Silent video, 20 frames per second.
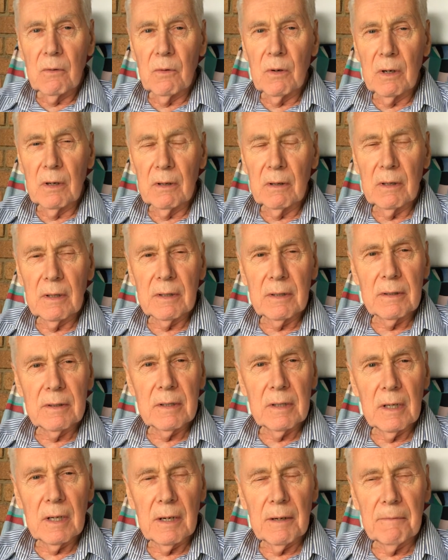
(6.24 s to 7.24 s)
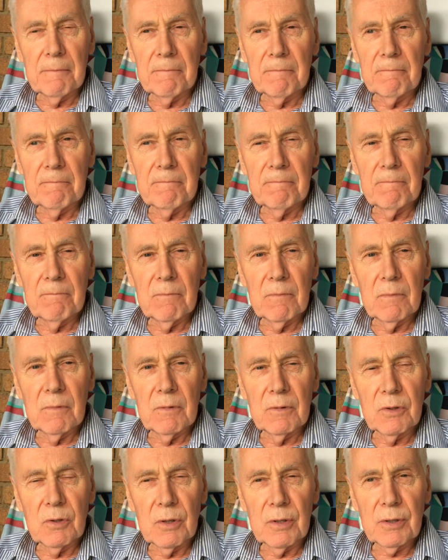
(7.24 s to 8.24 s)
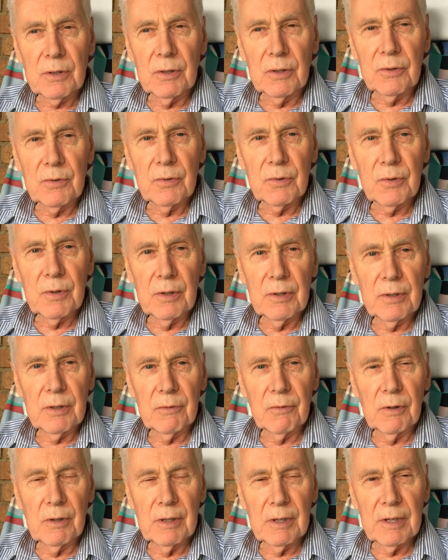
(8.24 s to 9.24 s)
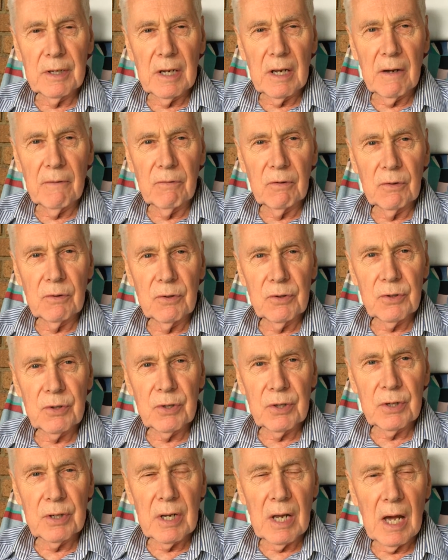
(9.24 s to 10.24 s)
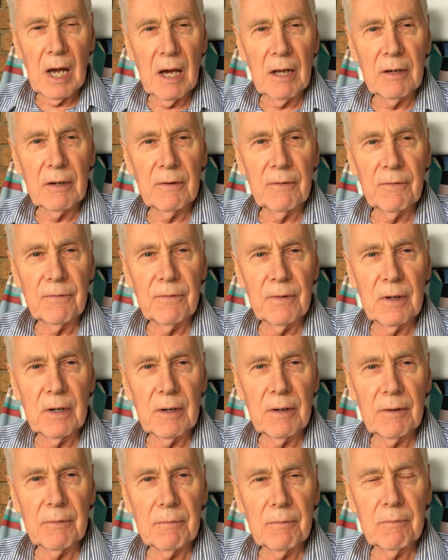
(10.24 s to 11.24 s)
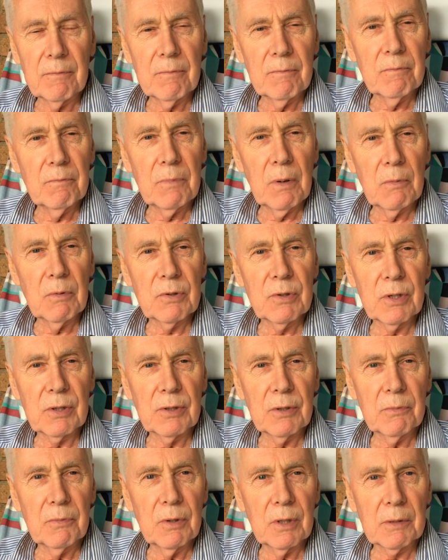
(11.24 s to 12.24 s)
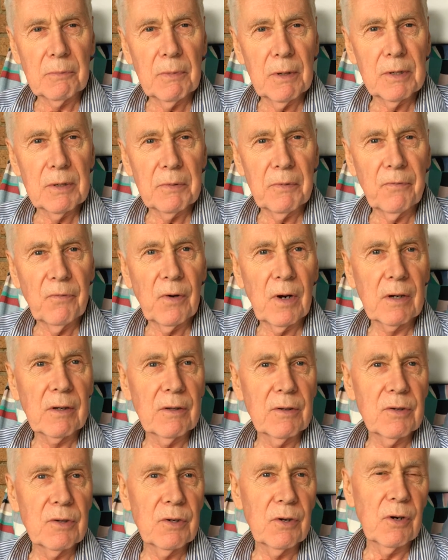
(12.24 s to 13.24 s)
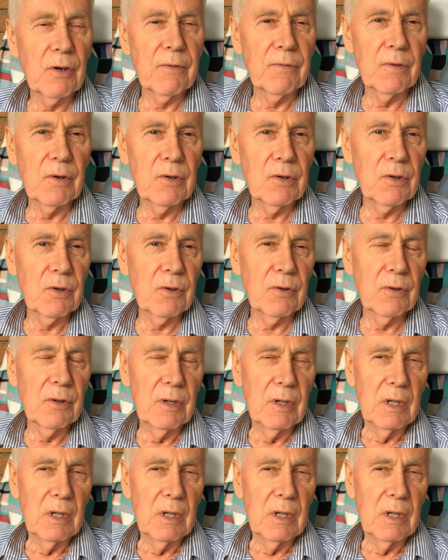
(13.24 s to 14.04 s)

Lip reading: Well, it's choice skills was just really an evolution out of publishing the book Benjamin Franklin's The Art of Virtue.